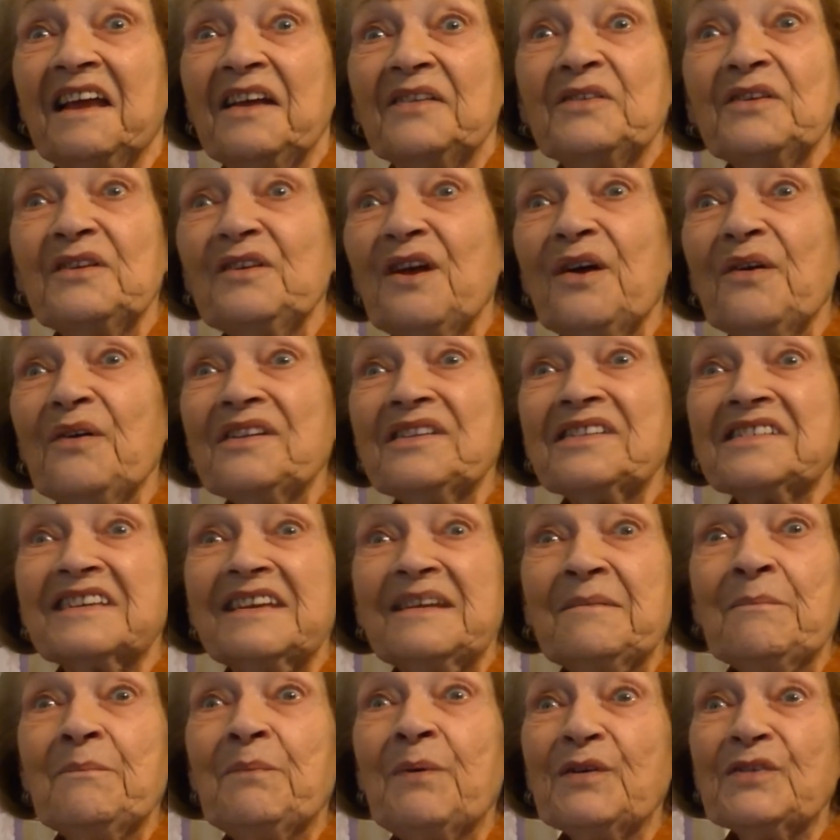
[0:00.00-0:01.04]
Do you know, it's
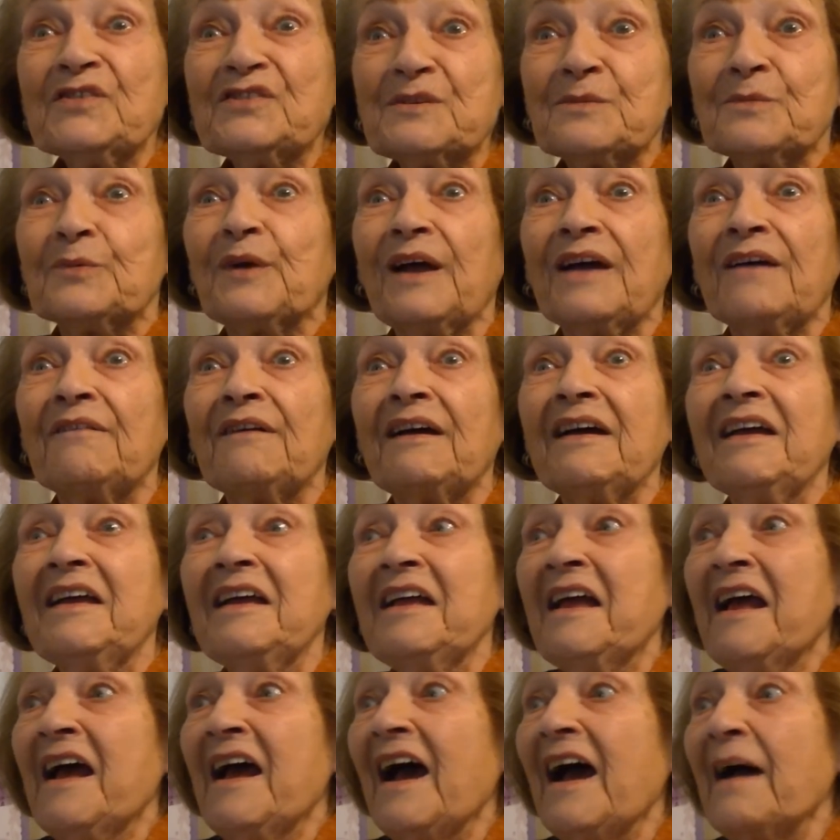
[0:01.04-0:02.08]
impossible how
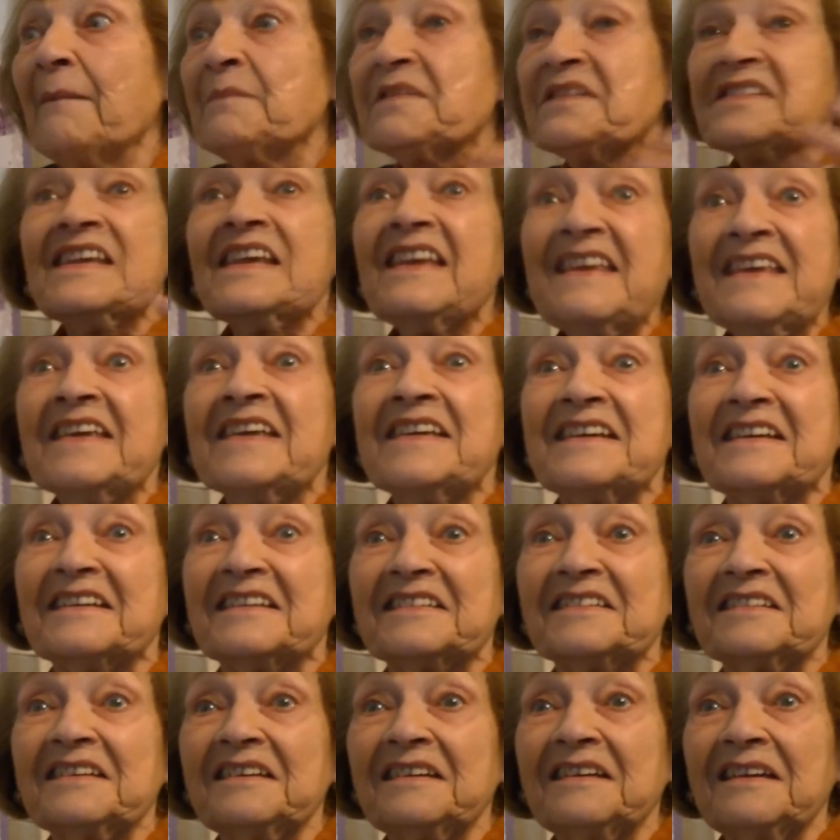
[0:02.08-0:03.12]
I'm saying
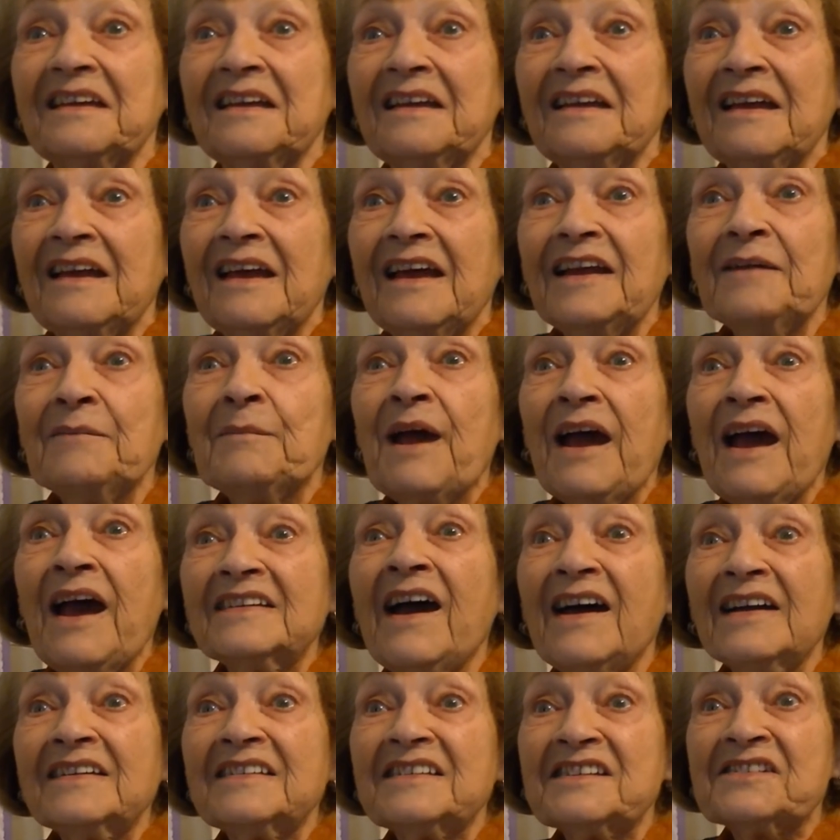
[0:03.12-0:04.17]
it, and my
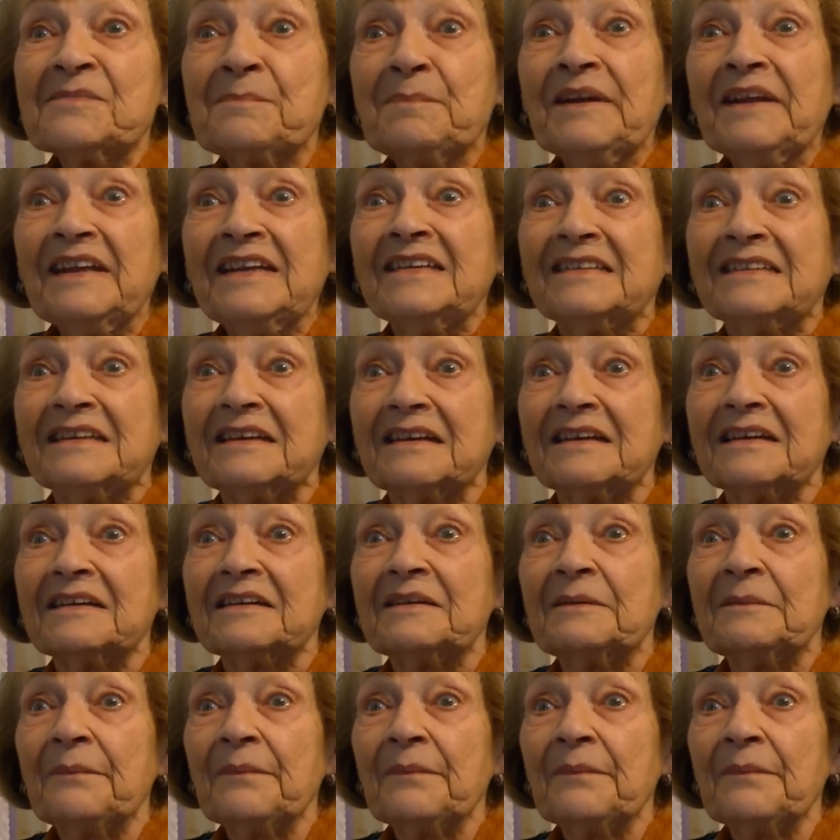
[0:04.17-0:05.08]
heart is bleeding.